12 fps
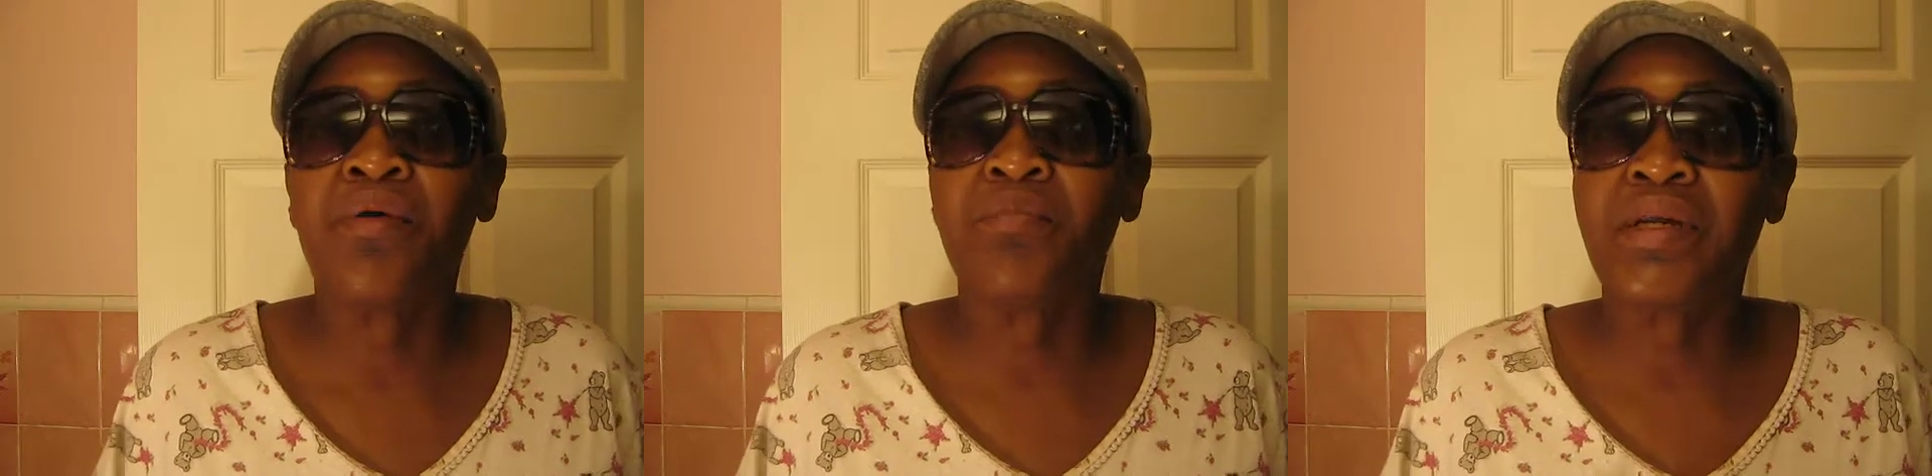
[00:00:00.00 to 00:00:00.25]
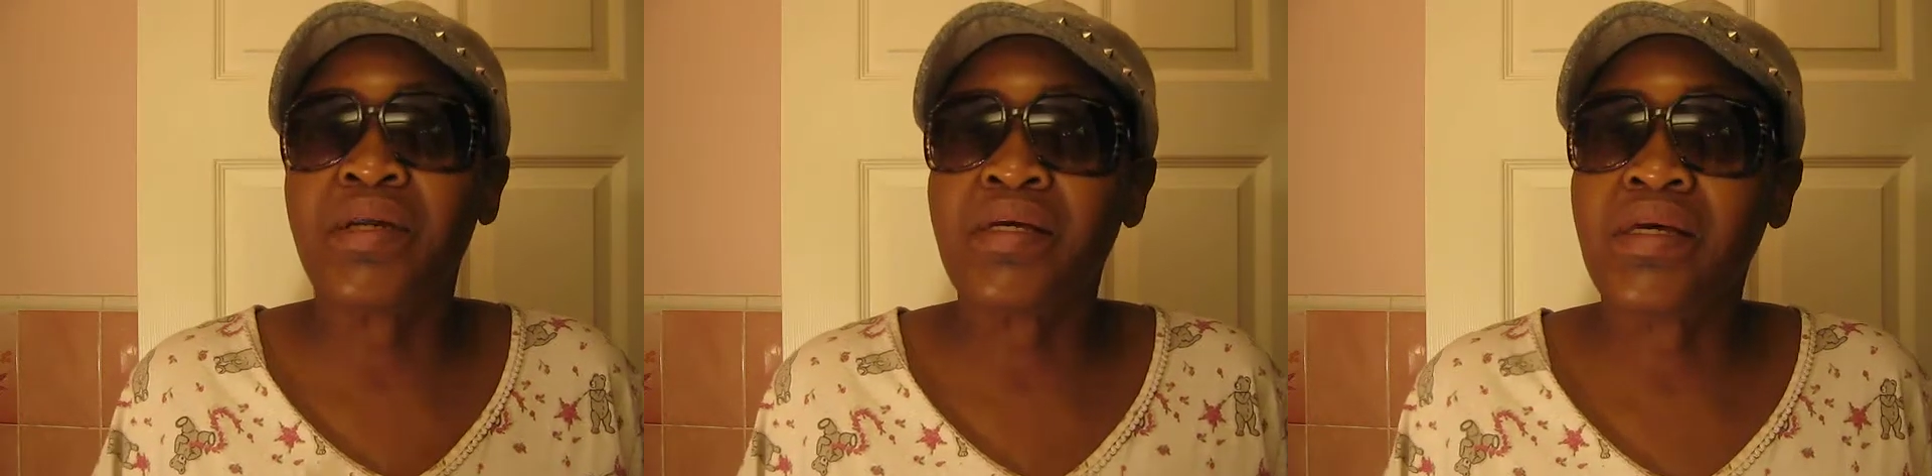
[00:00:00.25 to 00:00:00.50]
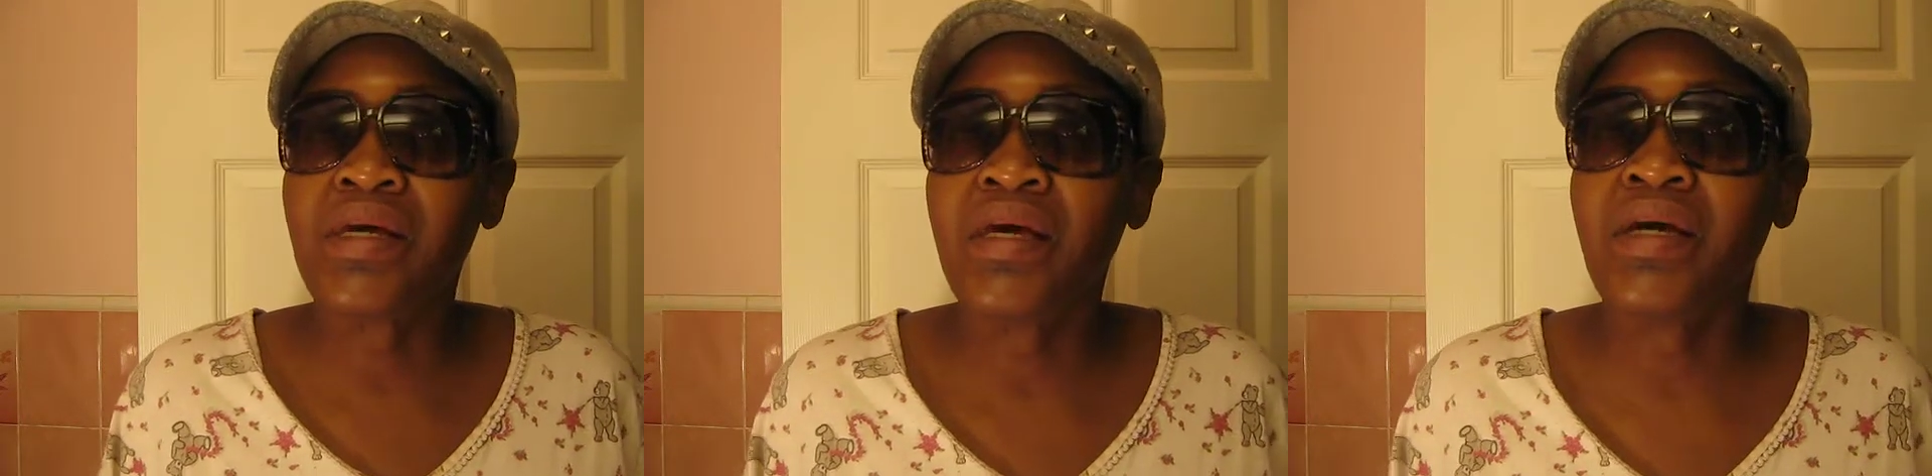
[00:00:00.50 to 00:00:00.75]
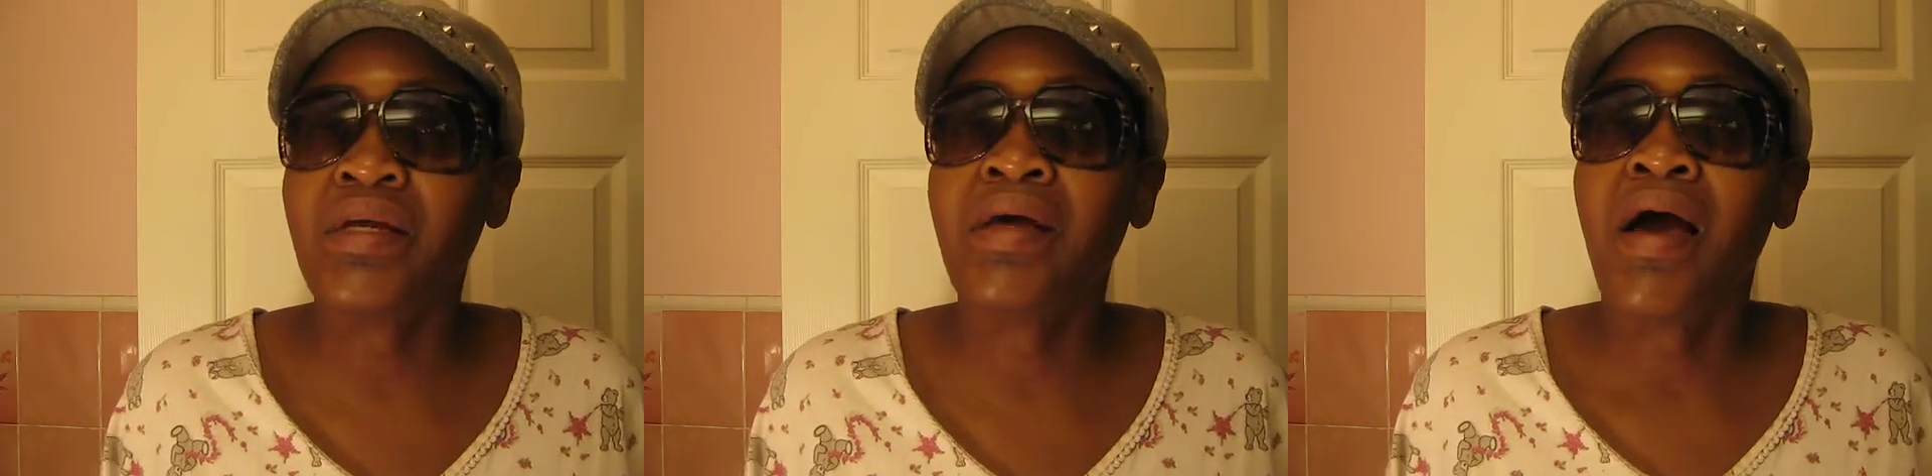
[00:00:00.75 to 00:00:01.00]
But
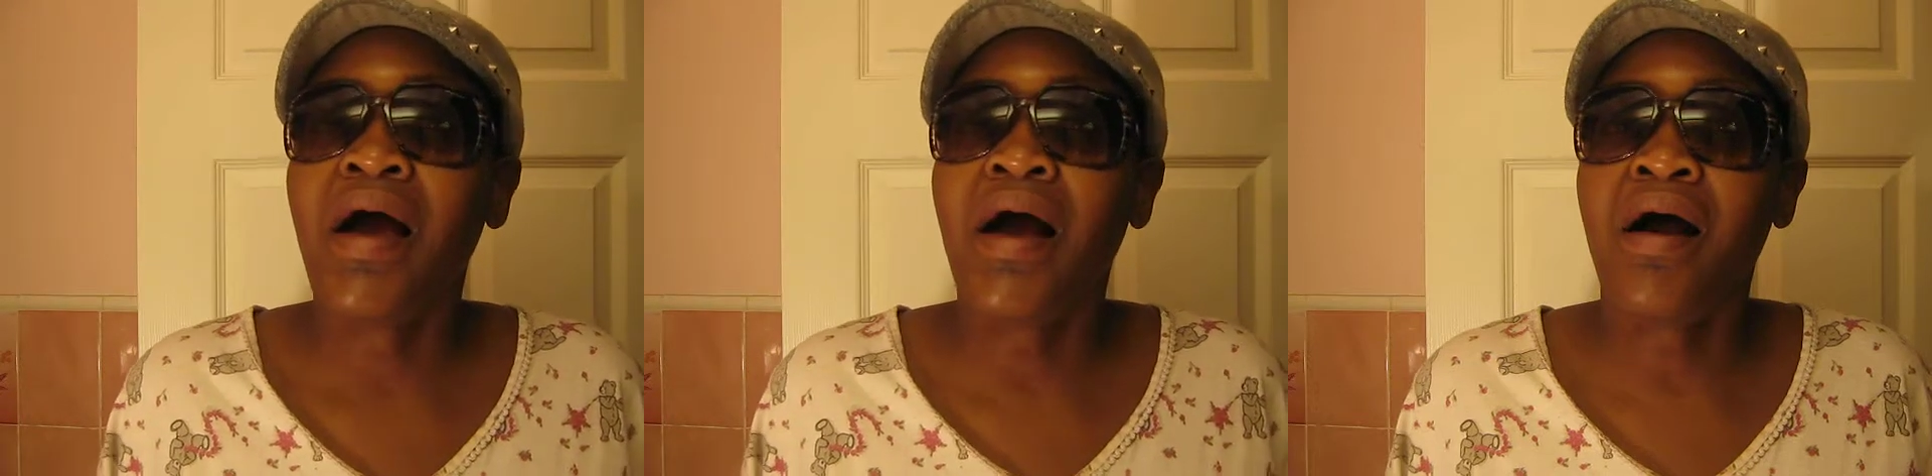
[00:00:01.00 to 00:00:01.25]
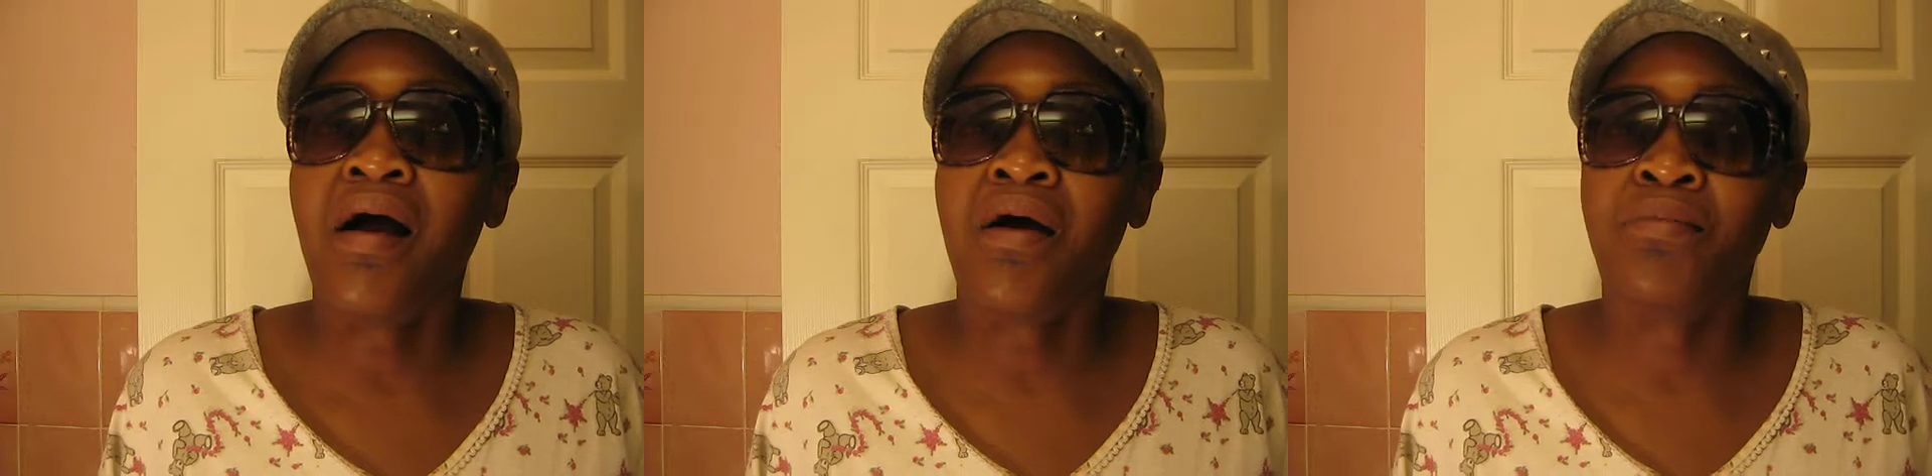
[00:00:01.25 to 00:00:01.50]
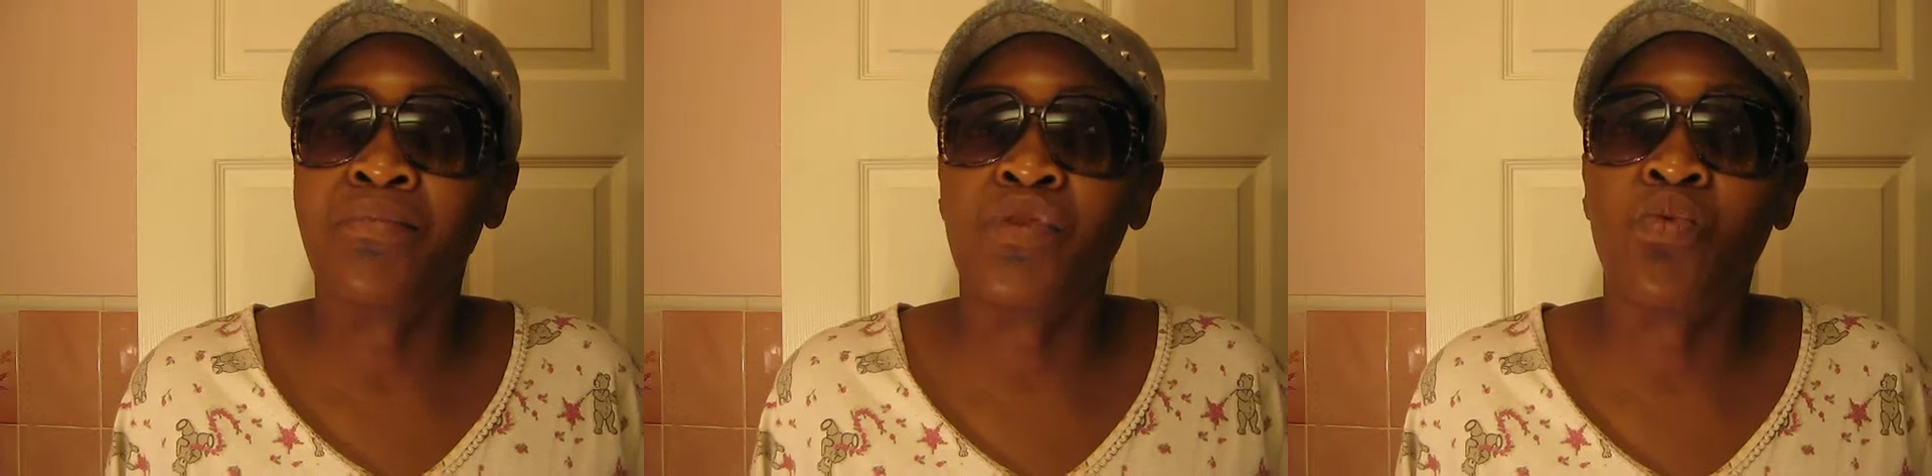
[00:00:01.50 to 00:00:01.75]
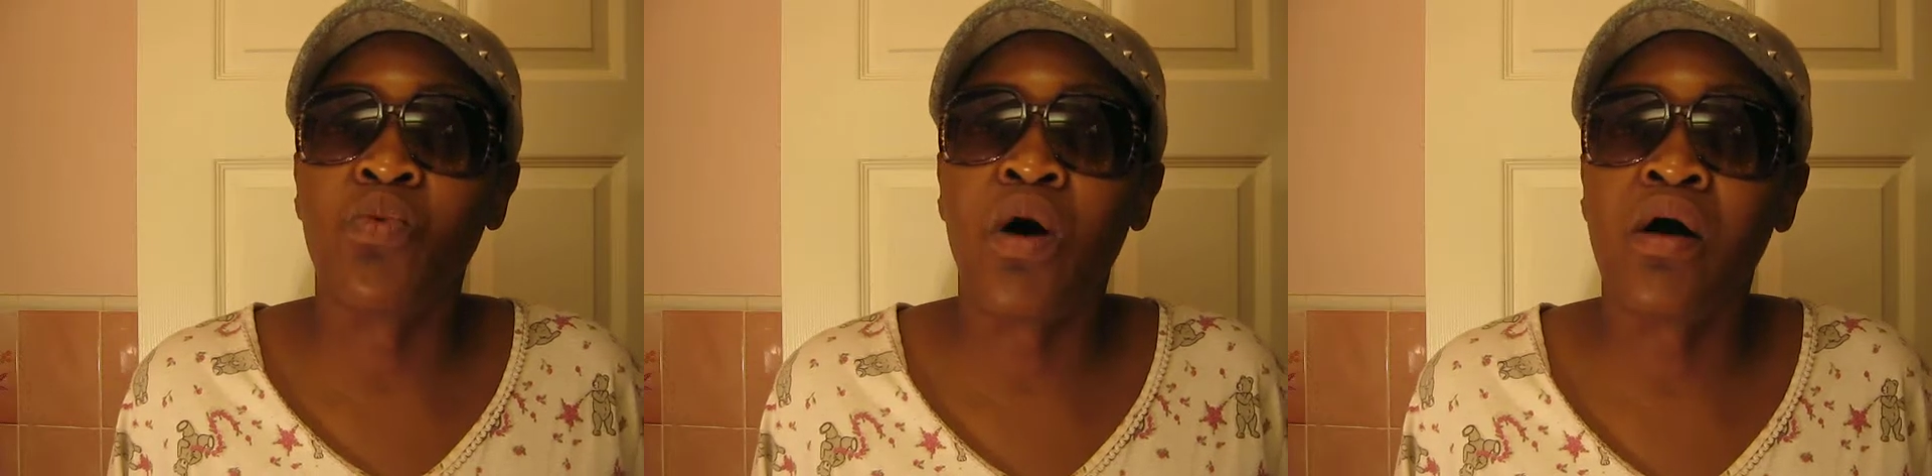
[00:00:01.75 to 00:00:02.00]
again,
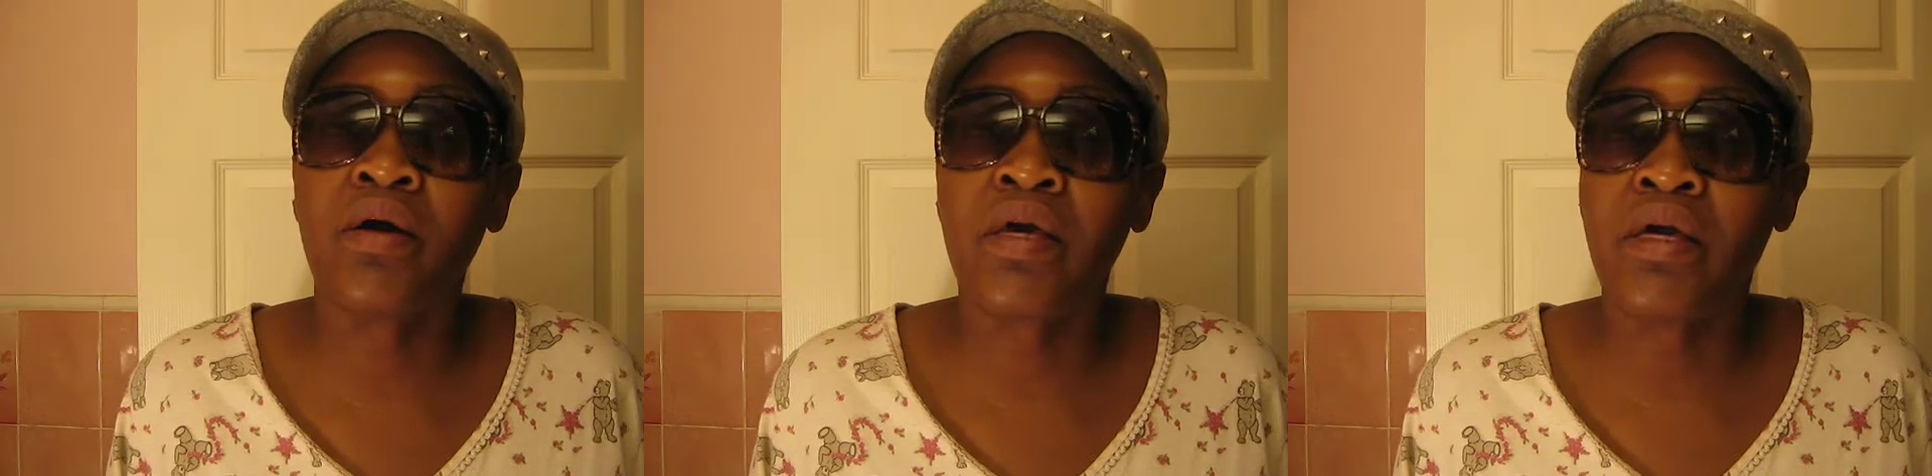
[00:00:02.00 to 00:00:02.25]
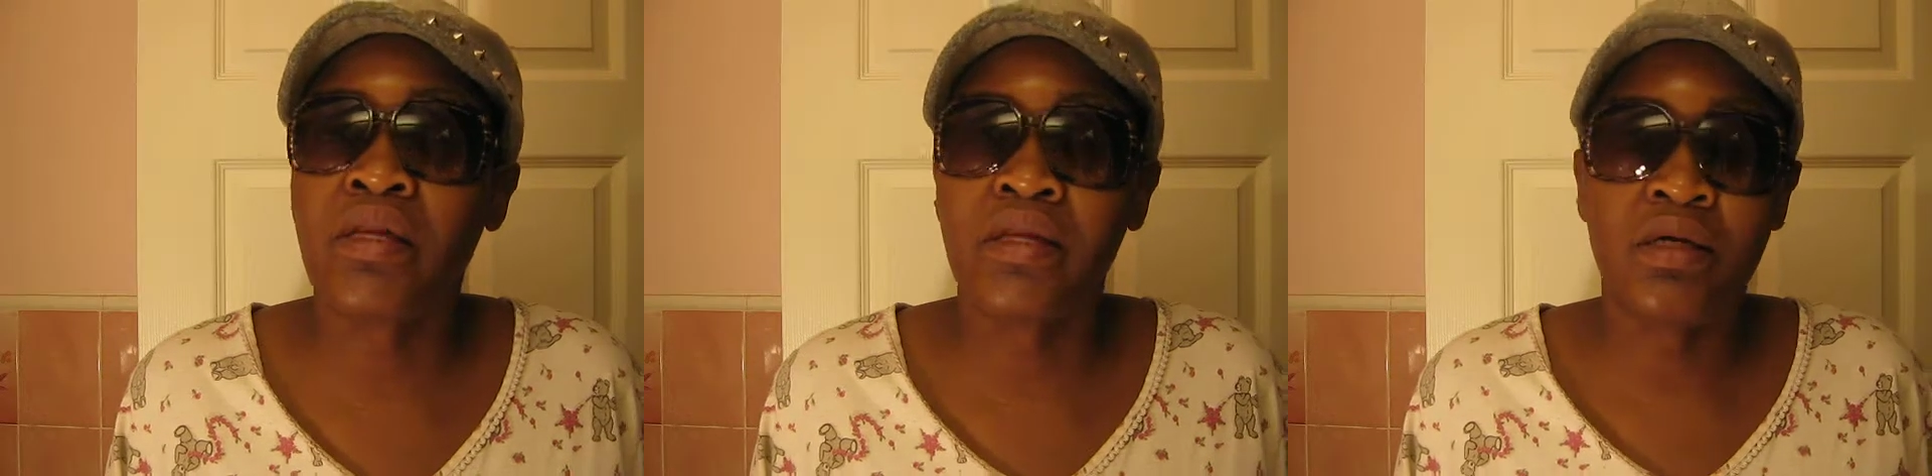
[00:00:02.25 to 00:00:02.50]
the walking,